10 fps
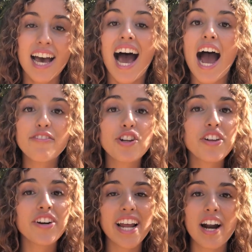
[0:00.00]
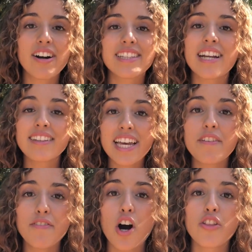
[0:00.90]
after they inherit their late
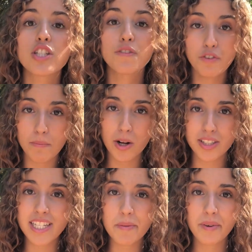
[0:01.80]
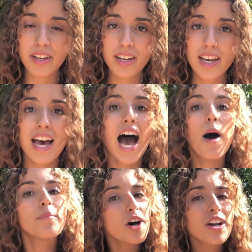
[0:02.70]
father's football team.
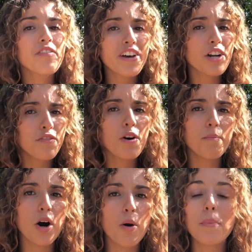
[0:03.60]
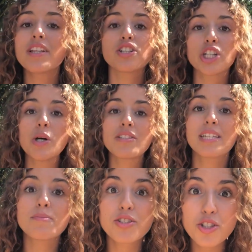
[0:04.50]
I'm not a fan of football, but the show
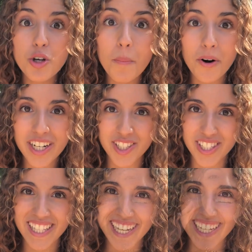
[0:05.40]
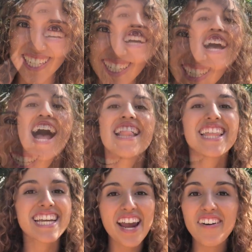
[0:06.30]
seems super interesting.
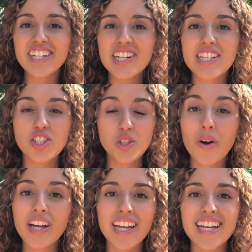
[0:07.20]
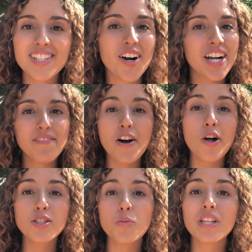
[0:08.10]
The characters and storylines are
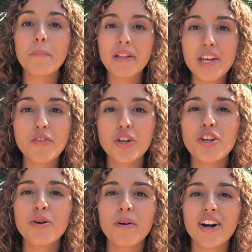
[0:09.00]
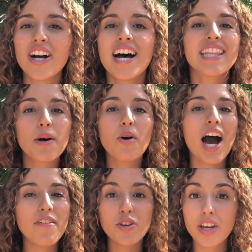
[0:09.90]
developed with a playful humor that will
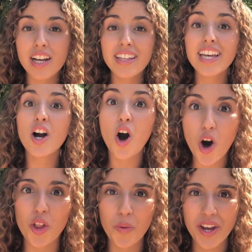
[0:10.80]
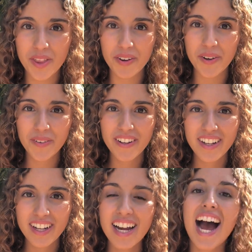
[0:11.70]
have you giggling all the way through.
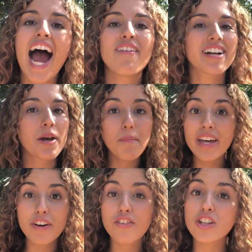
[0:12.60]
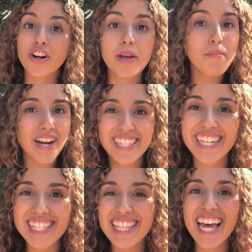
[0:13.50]
I recommend it for learning
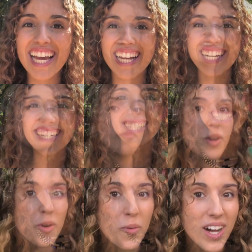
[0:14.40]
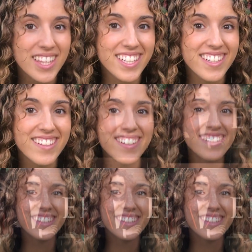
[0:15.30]
Mexican slang. Número cuatro.